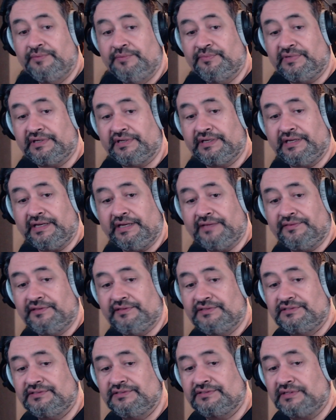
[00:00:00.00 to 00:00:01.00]
But again,
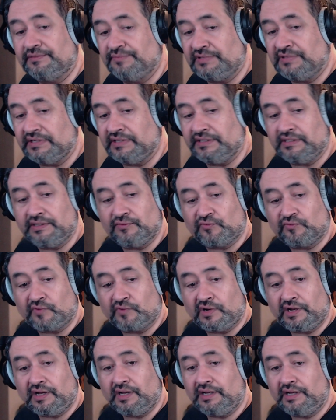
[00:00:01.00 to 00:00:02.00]
this is completely
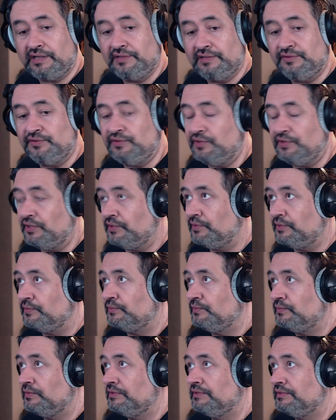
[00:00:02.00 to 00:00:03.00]
raw,
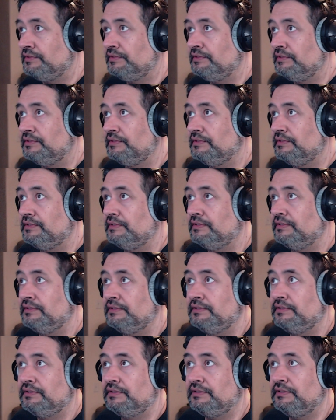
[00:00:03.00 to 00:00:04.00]
no
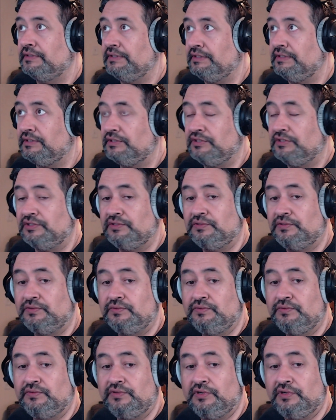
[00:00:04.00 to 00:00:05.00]

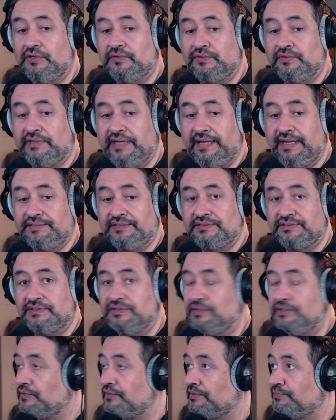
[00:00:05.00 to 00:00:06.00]
EQ, no gate,
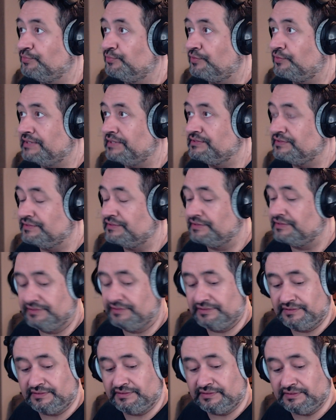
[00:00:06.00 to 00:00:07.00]
no compressor.
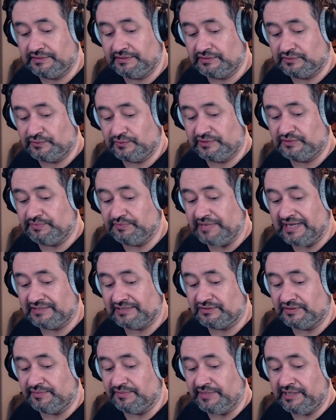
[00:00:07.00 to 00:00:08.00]
Switch back
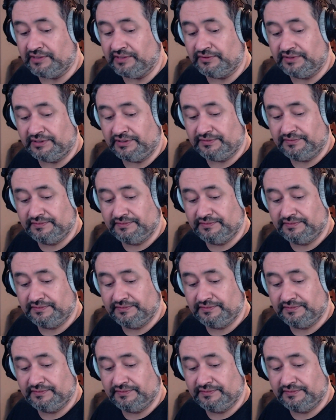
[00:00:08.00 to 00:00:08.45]
to the Maono.